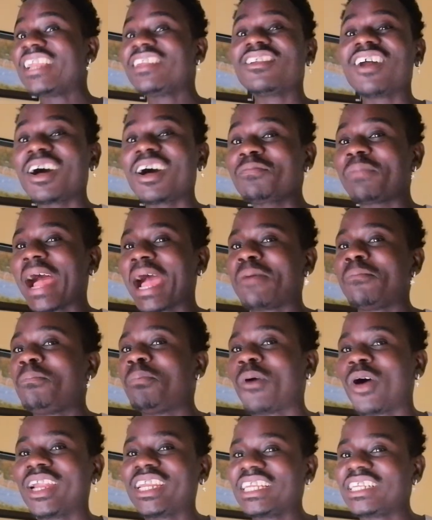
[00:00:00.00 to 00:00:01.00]
not by
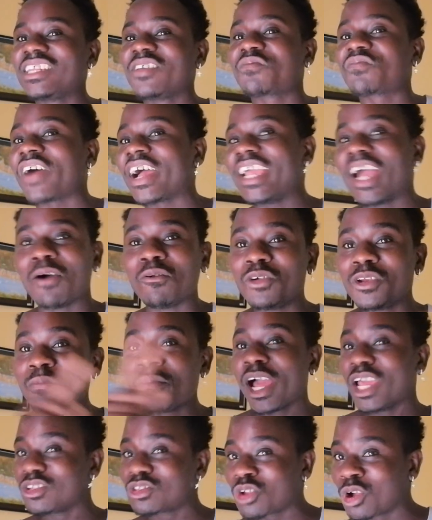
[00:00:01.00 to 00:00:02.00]
burning the firewood. Would
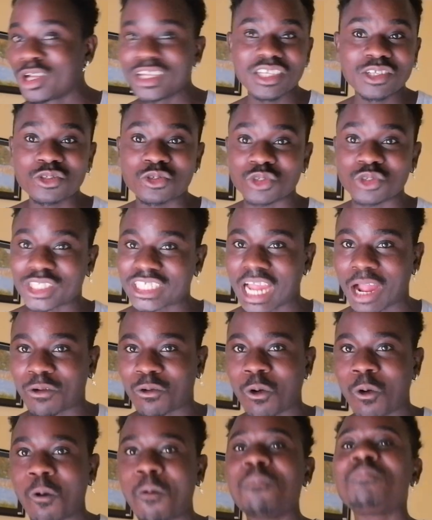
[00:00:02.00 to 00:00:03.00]
may turn into
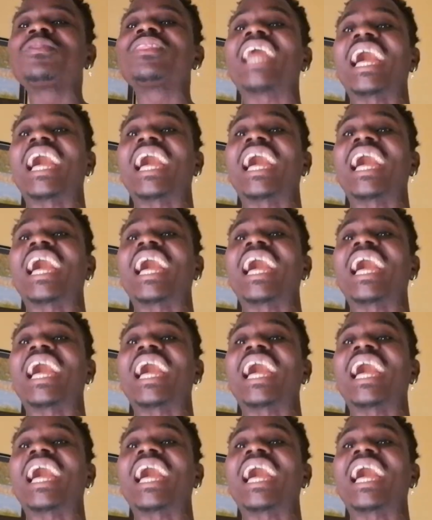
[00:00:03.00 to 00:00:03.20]
charcoal.